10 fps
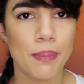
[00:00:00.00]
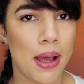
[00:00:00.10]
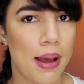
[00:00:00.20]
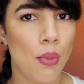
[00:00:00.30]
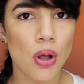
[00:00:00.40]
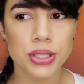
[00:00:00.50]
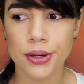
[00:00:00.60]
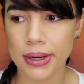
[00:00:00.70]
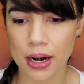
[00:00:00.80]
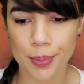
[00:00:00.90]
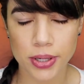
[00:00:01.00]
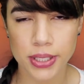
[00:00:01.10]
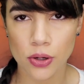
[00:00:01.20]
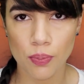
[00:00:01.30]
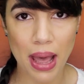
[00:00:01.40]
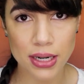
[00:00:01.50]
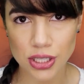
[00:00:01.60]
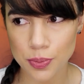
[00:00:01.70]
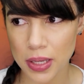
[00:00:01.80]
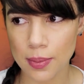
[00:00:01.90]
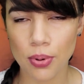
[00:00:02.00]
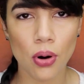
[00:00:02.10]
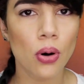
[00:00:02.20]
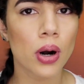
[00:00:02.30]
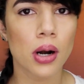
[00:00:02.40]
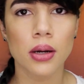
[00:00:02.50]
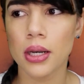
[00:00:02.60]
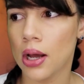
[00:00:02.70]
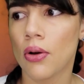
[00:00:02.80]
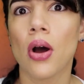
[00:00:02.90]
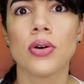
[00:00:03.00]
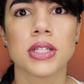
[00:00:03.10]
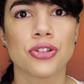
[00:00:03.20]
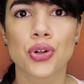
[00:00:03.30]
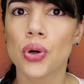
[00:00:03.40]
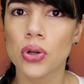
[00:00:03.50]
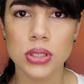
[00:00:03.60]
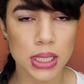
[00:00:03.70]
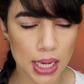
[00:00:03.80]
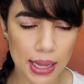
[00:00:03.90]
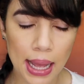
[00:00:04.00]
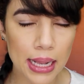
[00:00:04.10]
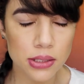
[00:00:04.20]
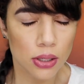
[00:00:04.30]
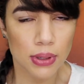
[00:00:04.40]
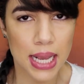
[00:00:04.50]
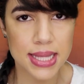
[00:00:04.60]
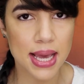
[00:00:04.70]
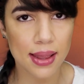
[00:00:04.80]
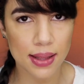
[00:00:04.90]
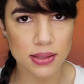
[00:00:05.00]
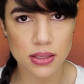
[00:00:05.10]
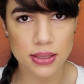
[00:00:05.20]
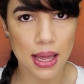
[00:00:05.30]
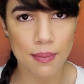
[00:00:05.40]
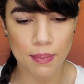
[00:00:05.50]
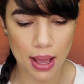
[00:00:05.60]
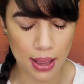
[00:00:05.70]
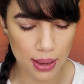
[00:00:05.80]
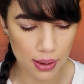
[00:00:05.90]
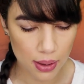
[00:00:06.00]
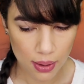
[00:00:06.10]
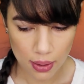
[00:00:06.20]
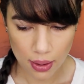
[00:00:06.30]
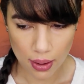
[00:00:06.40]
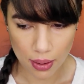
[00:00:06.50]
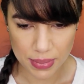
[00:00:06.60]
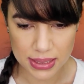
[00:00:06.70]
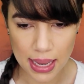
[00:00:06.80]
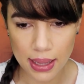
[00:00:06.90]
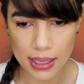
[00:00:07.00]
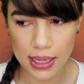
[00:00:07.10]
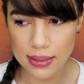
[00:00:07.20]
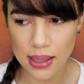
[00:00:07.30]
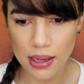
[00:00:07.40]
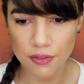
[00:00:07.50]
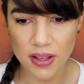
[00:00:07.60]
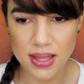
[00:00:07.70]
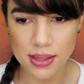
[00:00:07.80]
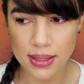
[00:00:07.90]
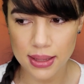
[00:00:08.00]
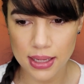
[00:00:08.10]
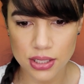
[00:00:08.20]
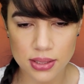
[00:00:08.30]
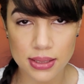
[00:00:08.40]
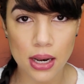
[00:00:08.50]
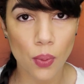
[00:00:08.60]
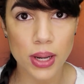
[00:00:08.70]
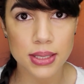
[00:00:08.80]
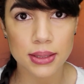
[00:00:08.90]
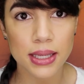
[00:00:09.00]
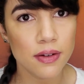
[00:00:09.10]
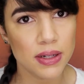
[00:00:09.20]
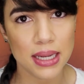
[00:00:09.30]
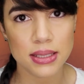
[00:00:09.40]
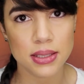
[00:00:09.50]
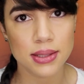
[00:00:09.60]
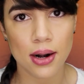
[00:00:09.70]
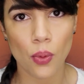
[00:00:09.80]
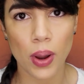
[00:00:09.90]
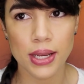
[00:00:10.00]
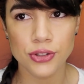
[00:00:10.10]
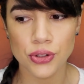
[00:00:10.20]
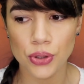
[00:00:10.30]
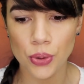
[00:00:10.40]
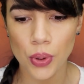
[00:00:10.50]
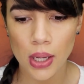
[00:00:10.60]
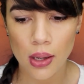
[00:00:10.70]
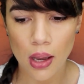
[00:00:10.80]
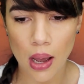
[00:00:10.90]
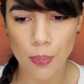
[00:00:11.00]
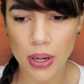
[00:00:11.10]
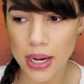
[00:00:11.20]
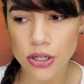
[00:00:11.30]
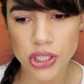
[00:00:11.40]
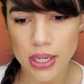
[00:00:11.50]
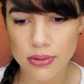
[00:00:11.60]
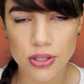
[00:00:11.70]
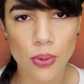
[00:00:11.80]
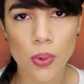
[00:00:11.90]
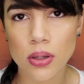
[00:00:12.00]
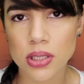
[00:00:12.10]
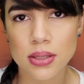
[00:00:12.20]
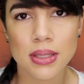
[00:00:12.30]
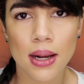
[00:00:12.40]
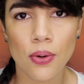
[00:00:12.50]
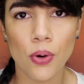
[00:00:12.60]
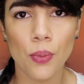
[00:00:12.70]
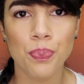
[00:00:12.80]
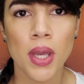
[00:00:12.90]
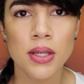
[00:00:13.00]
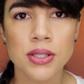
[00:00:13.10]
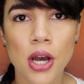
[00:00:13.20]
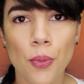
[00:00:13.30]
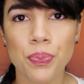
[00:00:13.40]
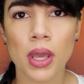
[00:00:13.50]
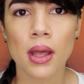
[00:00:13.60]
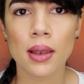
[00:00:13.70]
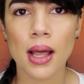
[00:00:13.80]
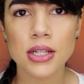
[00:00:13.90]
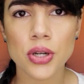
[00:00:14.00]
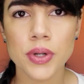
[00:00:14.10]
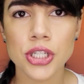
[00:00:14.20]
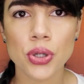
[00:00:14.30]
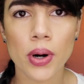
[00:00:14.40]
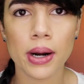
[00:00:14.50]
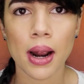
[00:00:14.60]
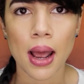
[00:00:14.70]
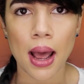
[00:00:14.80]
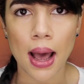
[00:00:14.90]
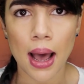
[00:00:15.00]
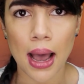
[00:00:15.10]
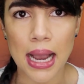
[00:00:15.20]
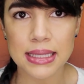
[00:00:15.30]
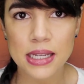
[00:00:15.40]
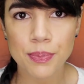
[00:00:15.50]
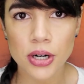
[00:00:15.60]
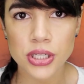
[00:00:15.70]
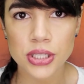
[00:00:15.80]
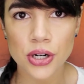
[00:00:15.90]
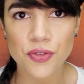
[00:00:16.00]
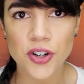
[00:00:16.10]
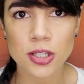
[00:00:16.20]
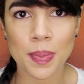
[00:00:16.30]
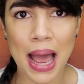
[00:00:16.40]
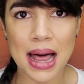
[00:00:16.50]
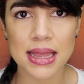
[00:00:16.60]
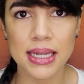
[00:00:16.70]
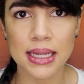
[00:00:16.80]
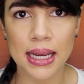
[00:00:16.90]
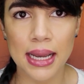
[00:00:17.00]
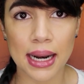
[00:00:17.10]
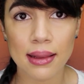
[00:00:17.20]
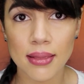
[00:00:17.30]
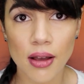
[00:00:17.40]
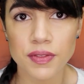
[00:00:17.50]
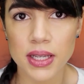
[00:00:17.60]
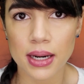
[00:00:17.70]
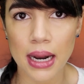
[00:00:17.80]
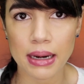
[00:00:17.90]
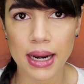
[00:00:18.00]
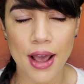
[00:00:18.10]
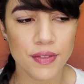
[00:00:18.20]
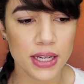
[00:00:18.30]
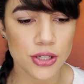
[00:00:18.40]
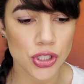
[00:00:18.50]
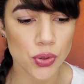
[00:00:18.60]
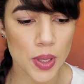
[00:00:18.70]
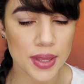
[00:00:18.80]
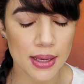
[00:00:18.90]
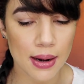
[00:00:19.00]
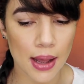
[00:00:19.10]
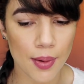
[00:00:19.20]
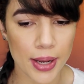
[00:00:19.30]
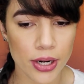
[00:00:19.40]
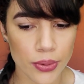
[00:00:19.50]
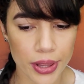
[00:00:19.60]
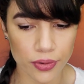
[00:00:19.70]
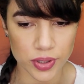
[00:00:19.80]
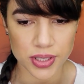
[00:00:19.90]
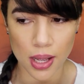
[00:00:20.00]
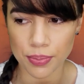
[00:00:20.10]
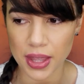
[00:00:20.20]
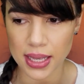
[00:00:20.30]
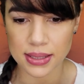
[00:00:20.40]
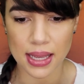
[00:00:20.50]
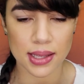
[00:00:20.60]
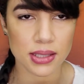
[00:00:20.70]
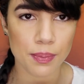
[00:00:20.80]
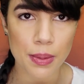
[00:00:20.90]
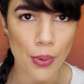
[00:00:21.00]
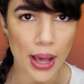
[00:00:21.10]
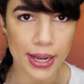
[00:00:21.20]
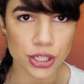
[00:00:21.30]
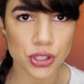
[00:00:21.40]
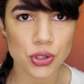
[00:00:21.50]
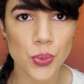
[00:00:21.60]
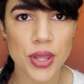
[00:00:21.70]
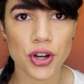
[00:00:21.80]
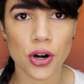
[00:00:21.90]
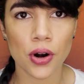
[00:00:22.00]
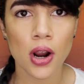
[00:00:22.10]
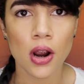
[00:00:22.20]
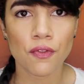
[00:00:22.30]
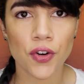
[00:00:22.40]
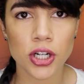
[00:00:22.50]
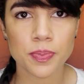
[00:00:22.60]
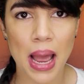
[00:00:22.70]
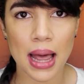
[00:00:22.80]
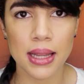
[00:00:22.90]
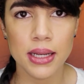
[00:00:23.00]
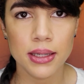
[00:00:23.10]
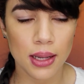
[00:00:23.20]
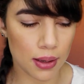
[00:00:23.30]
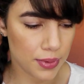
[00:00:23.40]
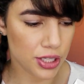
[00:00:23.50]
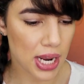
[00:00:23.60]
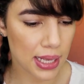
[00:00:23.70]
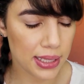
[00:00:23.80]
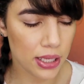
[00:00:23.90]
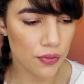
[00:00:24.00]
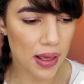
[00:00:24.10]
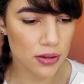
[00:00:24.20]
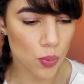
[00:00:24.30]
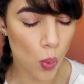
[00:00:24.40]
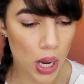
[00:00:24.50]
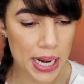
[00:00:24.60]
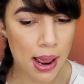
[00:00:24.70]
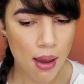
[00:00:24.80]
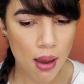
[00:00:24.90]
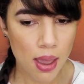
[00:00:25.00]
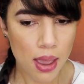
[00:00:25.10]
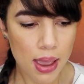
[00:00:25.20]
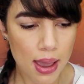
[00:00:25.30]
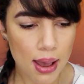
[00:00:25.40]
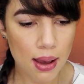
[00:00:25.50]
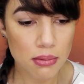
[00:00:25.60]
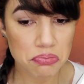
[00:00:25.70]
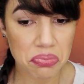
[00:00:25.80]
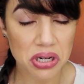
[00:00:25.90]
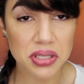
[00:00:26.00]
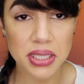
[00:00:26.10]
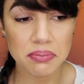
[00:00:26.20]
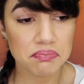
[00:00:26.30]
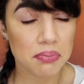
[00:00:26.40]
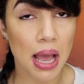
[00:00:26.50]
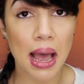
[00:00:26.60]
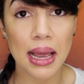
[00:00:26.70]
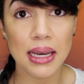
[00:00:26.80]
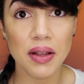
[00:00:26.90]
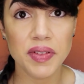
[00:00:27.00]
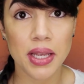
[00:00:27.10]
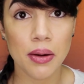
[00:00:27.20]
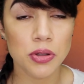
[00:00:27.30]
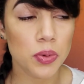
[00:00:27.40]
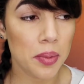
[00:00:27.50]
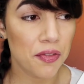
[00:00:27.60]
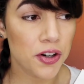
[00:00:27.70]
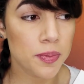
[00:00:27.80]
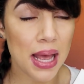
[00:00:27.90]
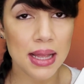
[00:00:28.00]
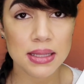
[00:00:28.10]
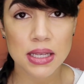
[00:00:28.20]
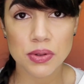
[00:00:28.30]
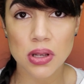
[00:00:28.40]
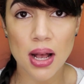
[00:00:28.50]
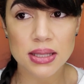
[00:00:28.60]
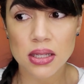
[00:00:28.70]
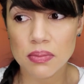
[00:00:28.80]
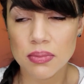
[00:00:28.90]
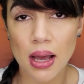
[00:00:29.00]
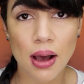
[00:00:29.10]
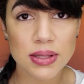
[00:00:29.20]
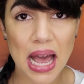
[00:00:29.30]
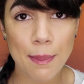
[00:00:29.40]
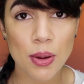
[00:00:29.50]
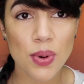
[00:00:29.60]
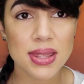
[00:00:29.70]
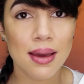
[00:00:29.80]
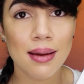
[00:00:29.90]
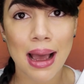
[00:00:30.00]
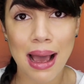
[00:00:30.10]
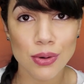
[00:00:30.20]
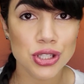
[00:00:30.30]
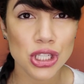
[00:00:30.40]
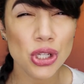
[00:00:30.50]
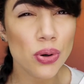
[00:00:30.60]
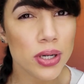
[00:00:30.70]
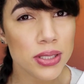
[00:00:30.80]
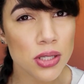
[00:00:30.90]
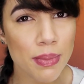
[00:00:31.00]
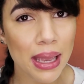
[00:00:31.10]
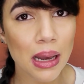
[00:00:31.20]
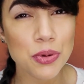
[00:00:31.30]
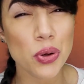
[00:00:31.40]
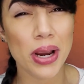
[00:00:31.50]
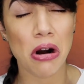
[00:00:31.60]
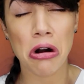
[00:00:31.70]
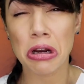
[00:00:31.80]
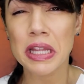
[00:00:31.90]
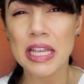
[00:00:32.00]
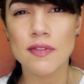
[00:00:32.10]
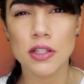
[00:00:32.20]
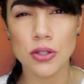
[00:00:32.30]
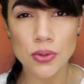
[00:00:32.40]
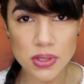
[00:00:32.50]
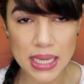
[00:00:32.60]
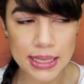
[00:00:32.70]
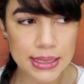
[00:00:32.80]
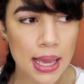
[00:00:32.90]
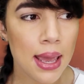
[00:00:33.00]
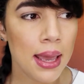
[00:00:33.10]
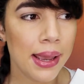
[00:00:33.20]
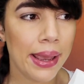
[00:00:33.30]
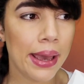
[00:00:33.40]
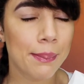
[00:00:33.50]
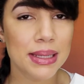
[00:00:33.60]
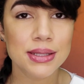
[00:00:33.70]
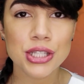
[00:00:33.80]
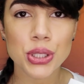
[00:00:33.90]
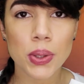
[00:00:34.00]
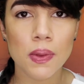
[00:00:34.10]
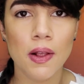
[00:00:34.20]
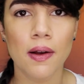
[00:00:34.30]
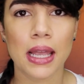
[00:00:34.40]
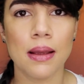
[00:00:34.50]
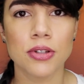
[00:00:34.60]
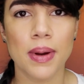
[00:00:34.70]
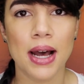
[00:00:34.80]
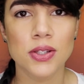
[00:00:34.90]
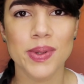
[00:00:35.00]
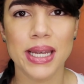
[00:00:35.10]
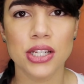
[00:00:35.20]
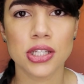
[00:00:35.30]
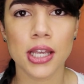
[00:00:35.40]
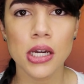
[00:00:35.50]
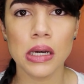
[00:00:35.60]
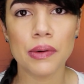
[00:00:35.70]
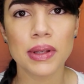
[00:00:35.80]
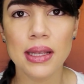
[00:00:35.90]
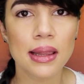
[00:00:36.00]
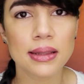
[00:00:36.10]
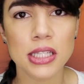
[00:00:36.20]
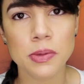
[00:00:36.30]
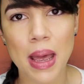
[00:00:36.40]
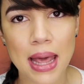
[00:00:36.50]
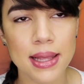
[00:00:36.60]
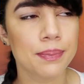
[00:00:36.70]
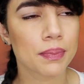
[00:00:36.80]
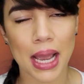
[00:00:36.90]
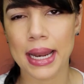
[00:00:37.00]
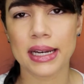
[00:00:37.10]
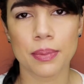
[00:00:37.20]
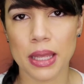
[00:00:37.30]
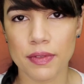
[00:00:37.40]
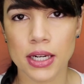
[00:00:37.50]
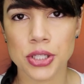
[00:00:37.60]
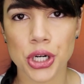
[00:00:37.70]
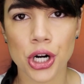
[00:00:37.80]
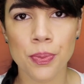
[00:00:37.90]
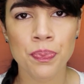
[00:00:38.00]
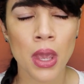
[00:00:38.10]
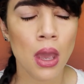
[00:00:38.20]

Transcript: I'm also not a person who badges people or, you know, goes and trolls. None of that. I don't like that. That's just not my mentality in life. I think that that's just not a way to live, and that's just not a way to put energy out into the world. It's just not cool. So long story short, I did purchase her first palette and I loved it. I didn't have any issues with it. I know there were some things that some people had issues with her first palette, the JACLYN Hill Volume 1, and personally I loved it. It was one of my first palettes. It was awesome. I was happy with it. I was newer into makeup, so I hardly even used it. And my sister-in-law came to my house one day. She's like, oh, I really like this palette. I ended up giving it to her.